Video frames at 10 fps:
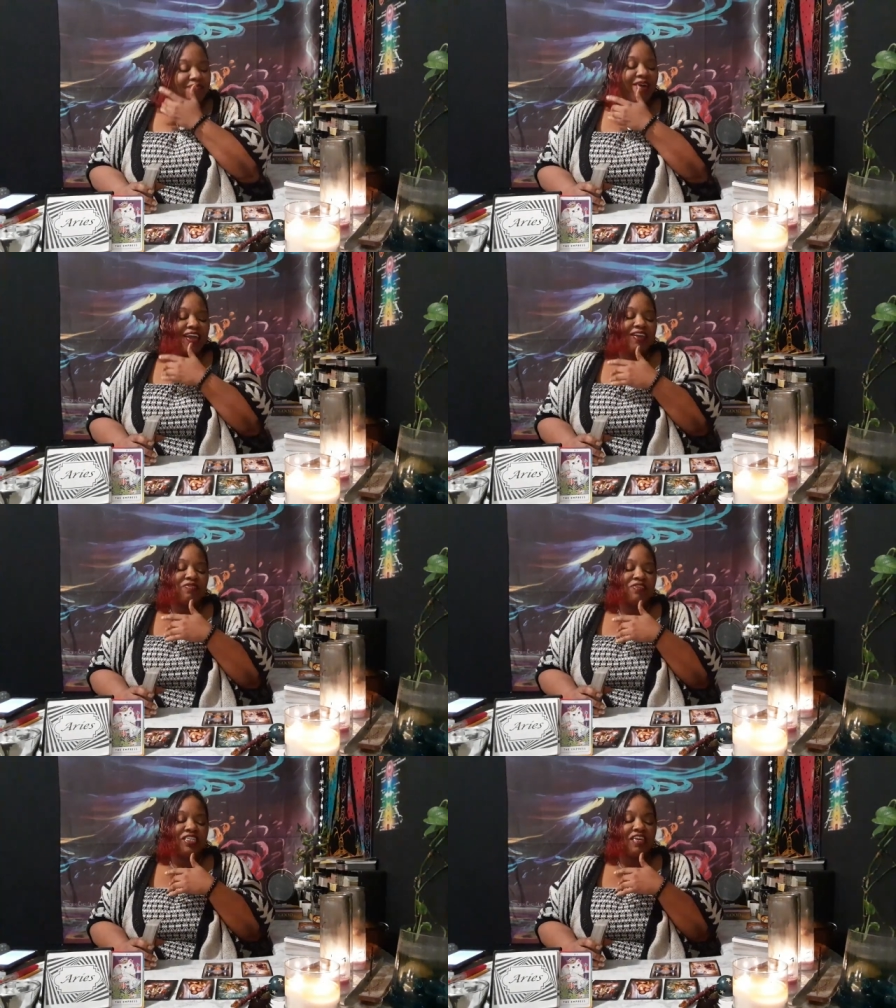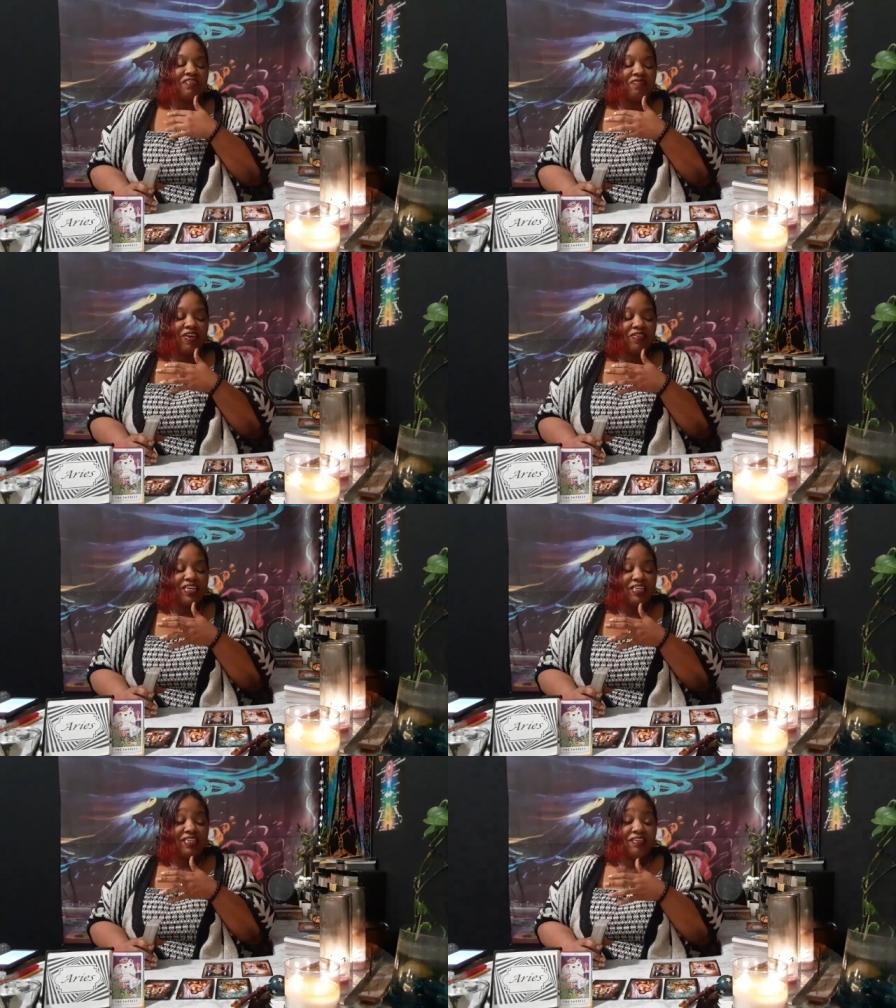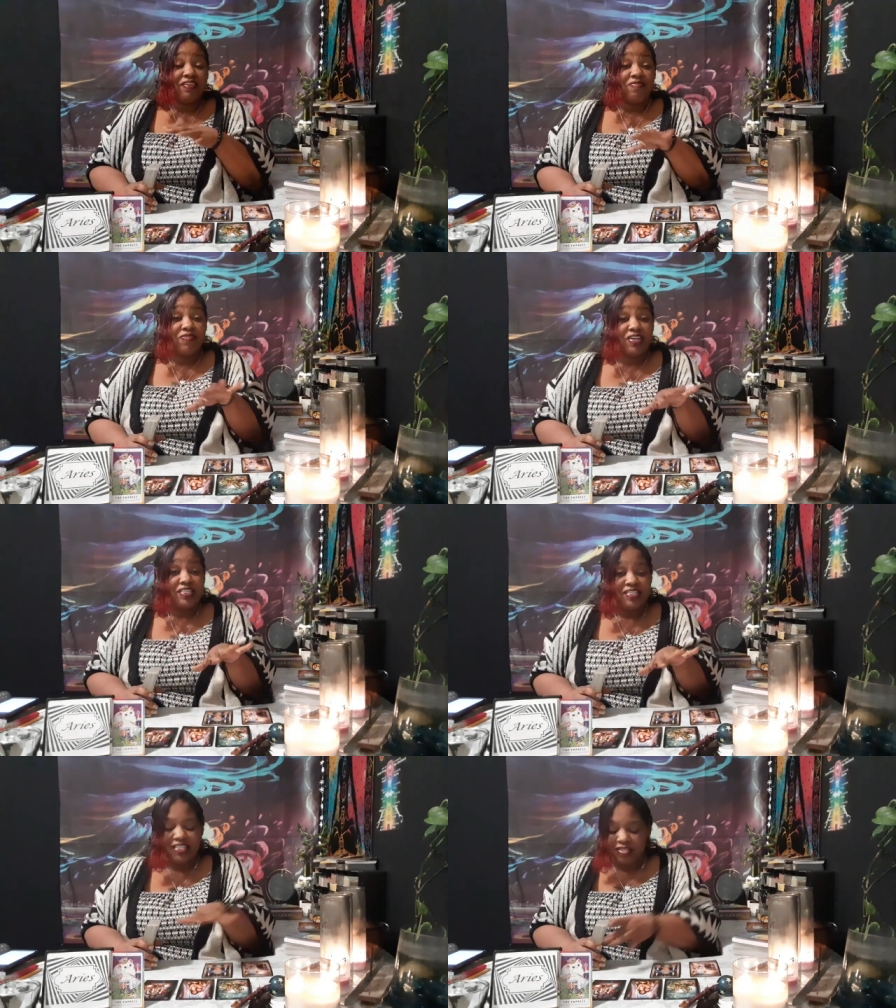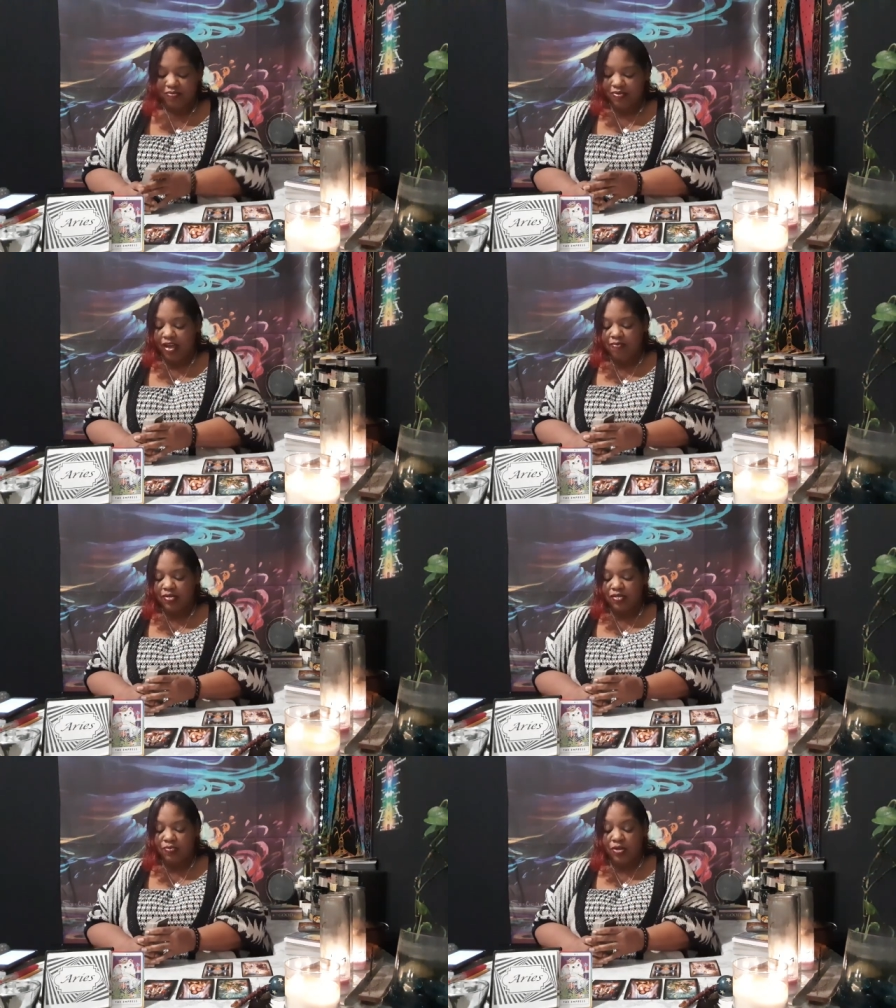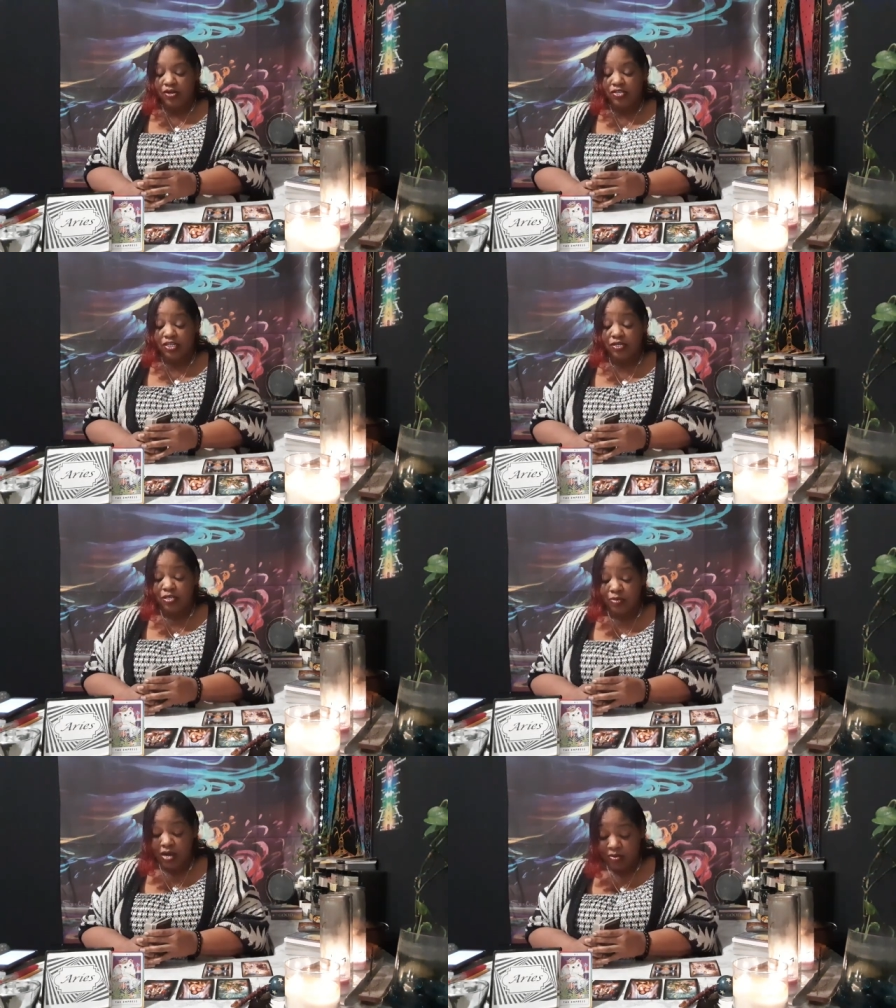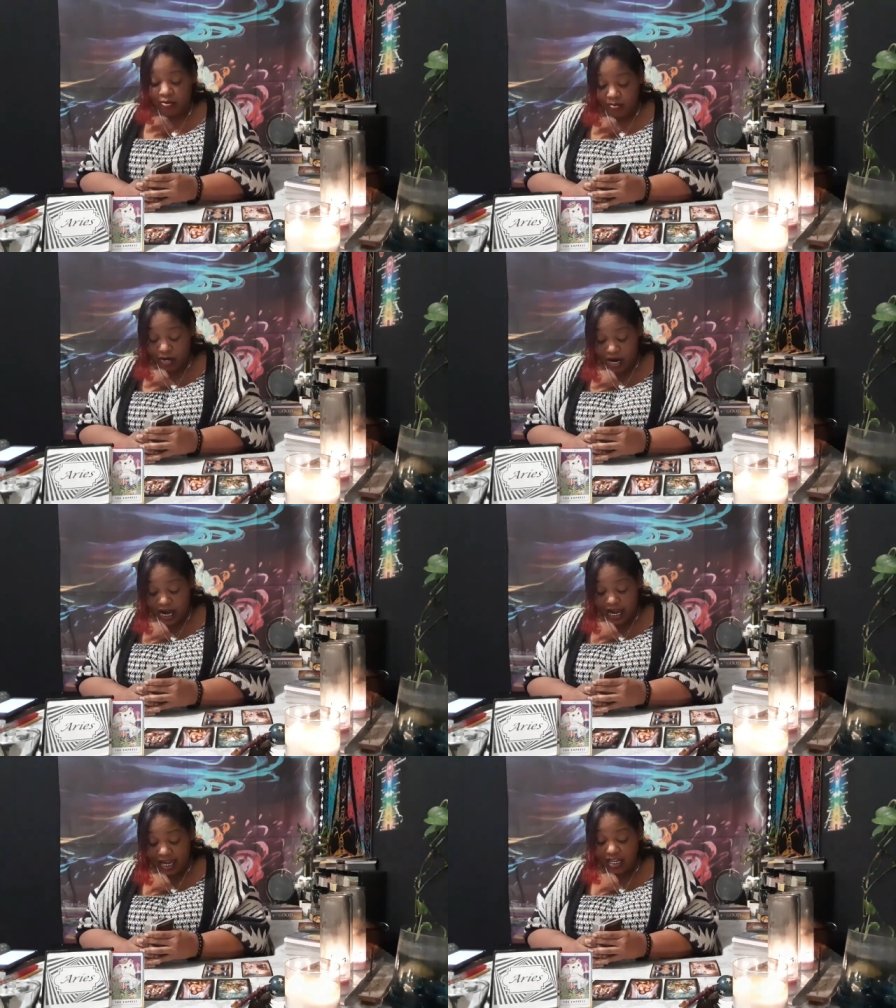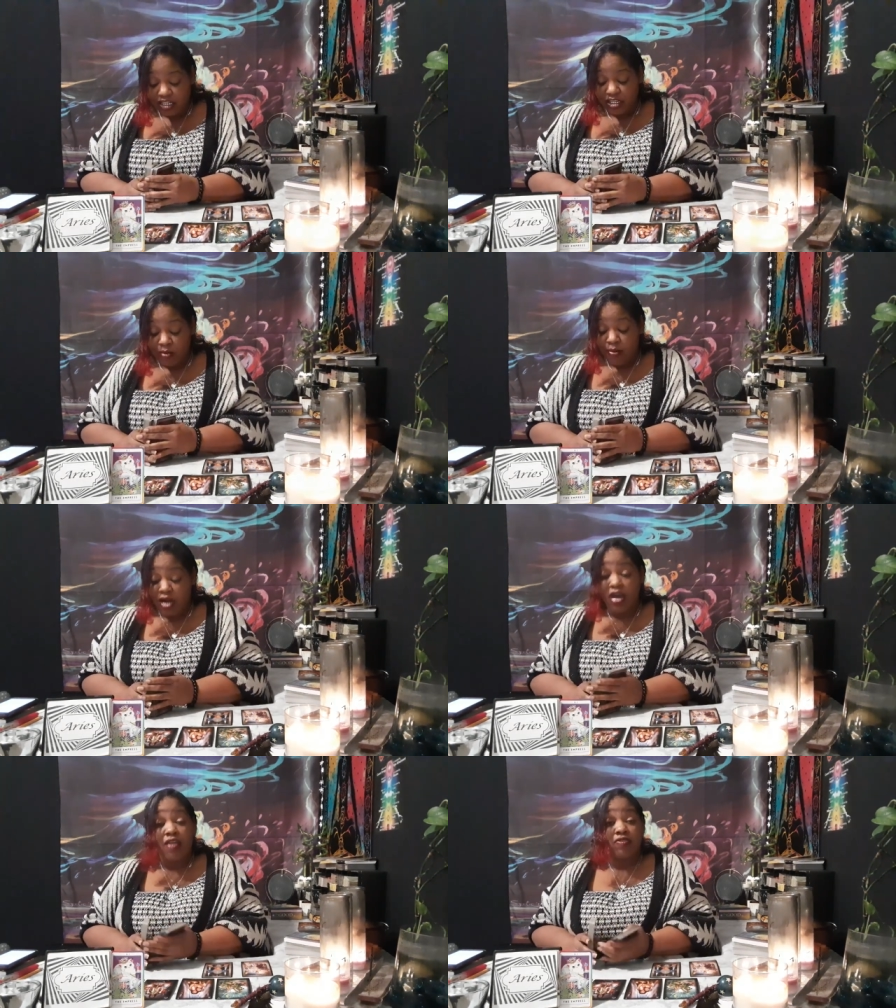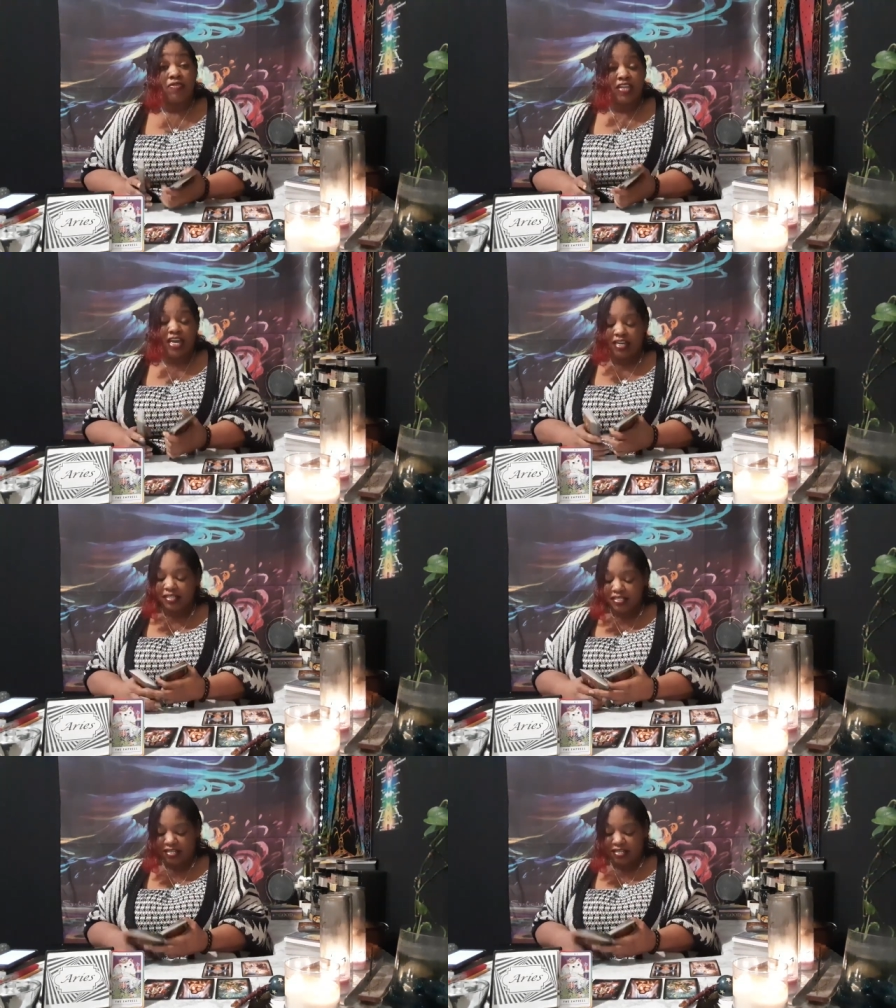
My energy is very different. I've been experiencing some upgrades among other things.